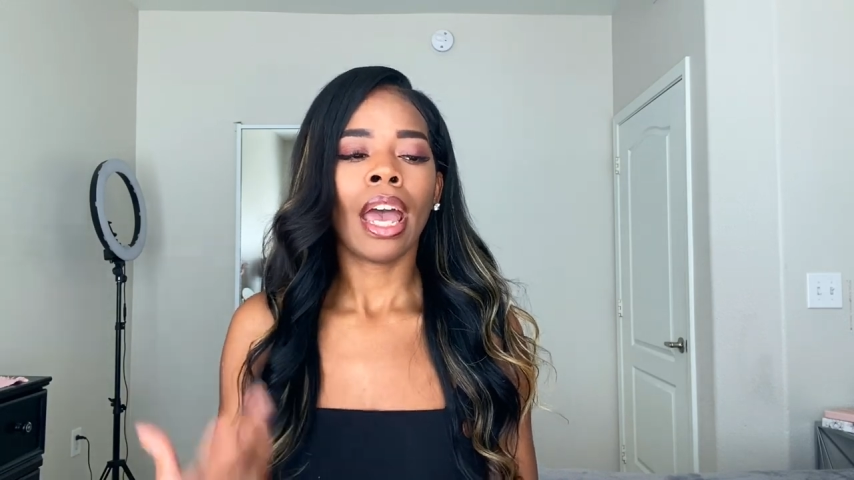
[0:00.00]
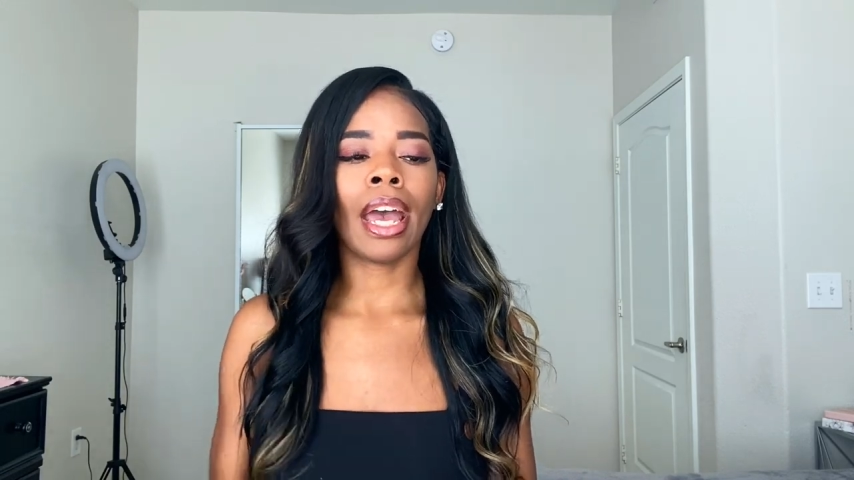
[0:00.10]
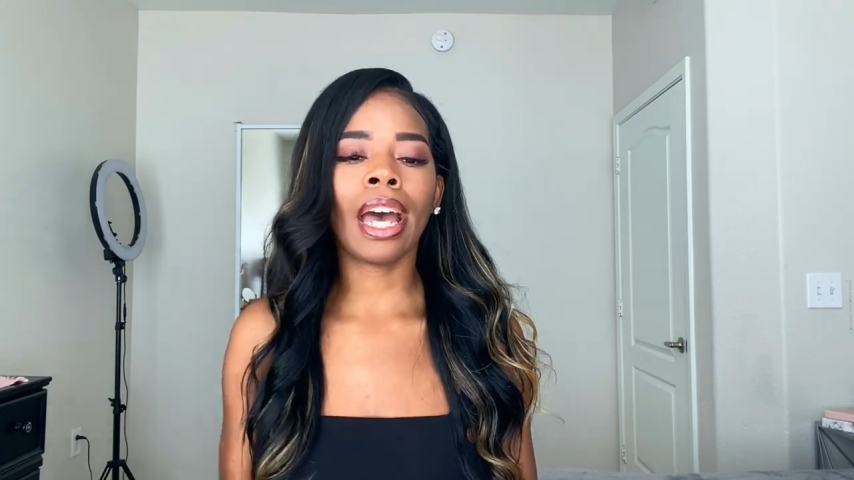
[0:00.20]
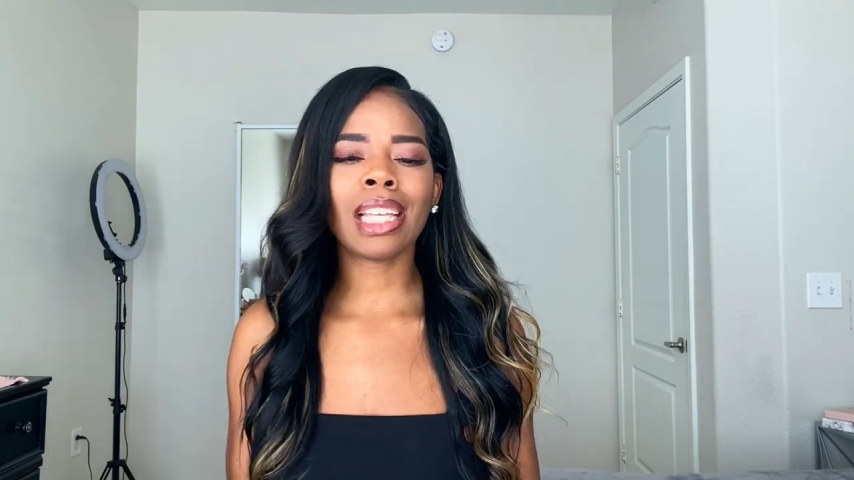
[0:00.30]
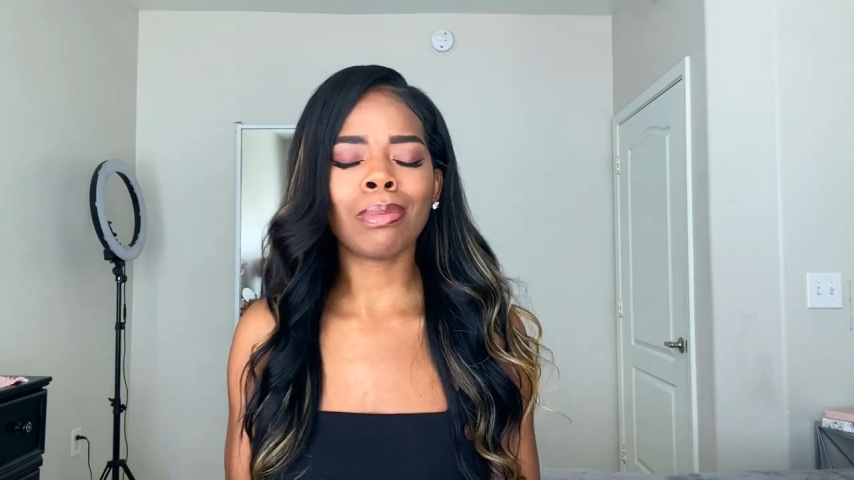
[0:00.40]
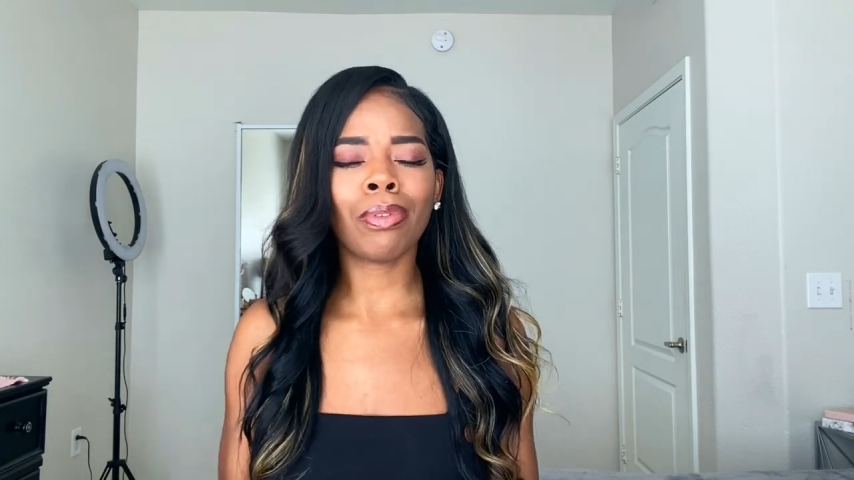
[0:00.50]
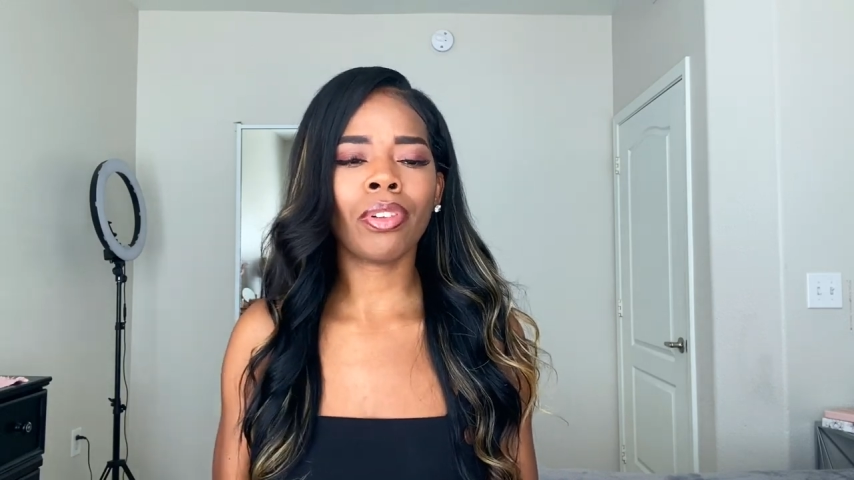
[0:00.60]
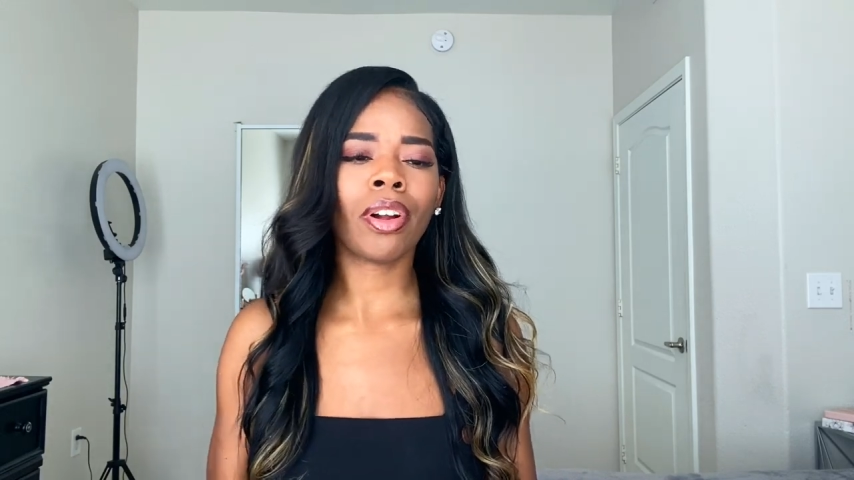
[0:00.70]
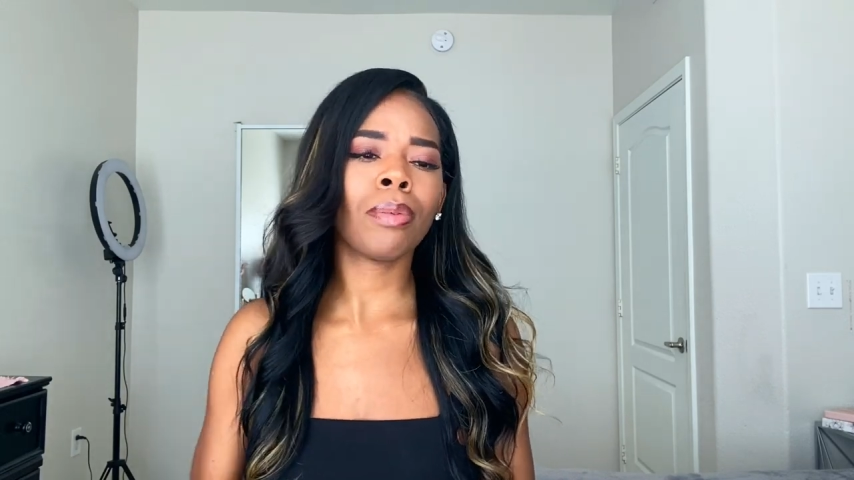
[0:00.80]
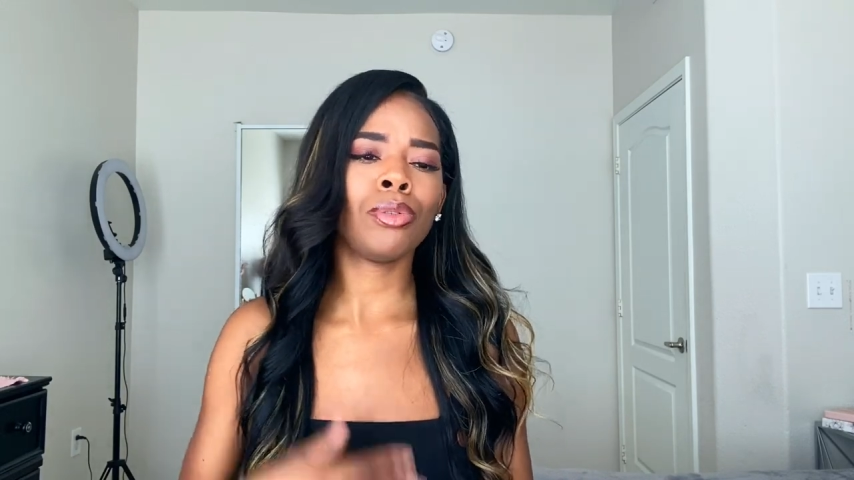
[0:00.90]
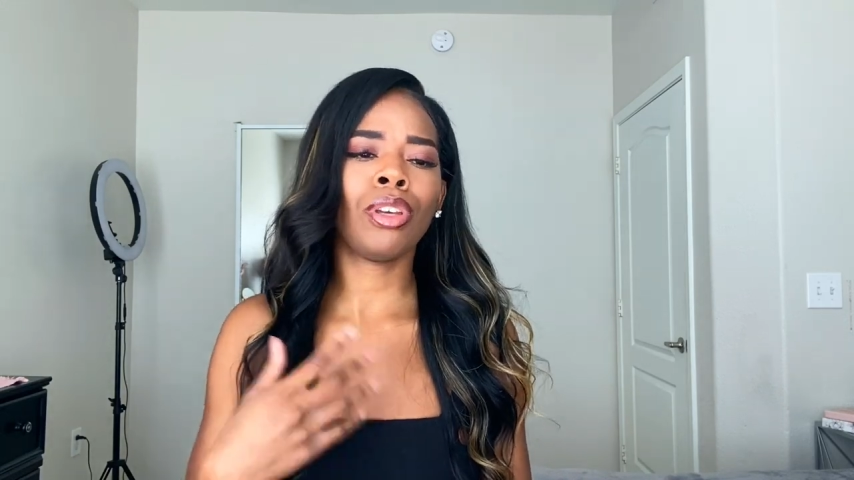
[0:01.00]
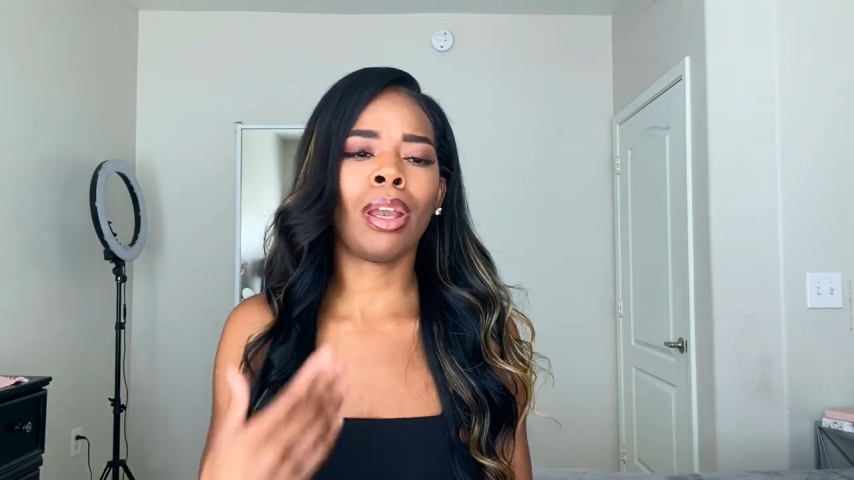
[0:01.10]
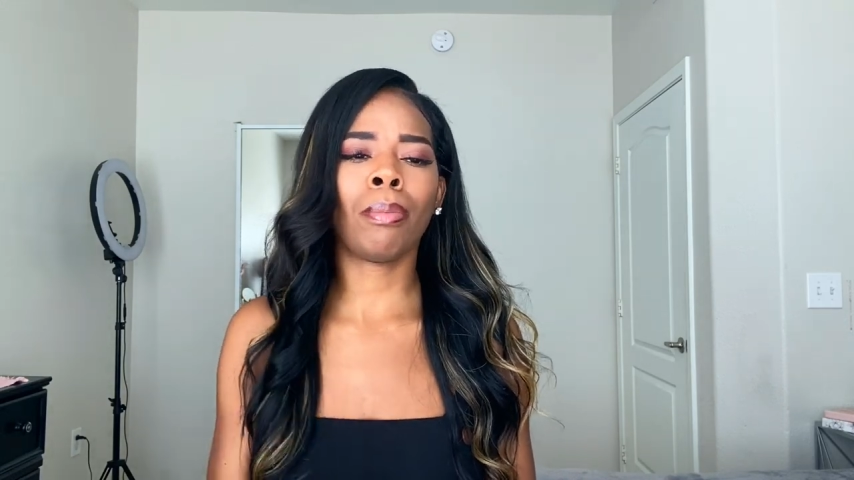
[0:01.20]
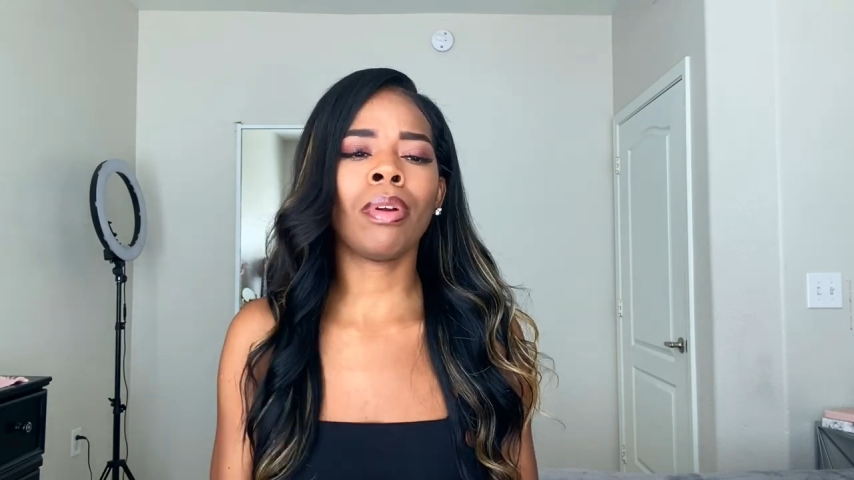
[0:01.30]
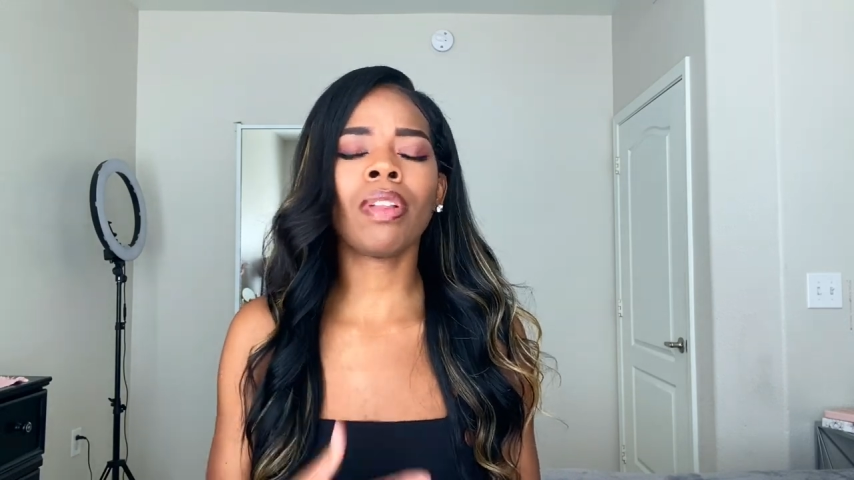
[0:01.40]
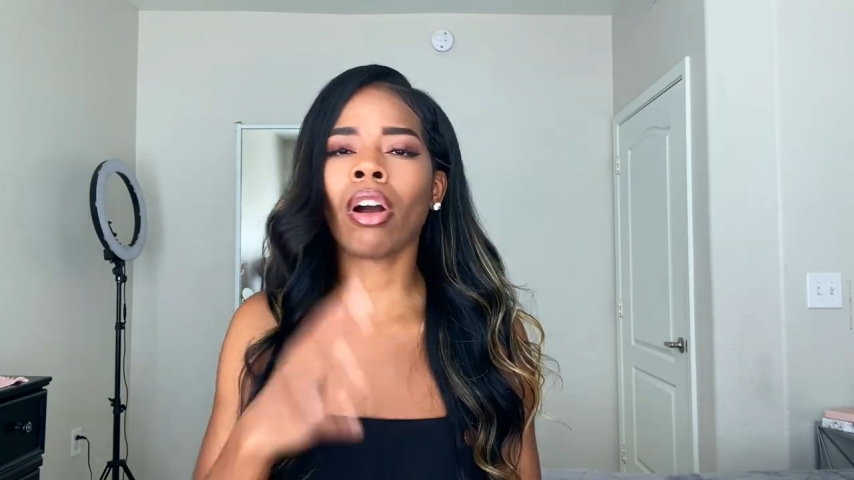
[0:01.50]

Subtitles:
asthma flare-ups, you can't breathe,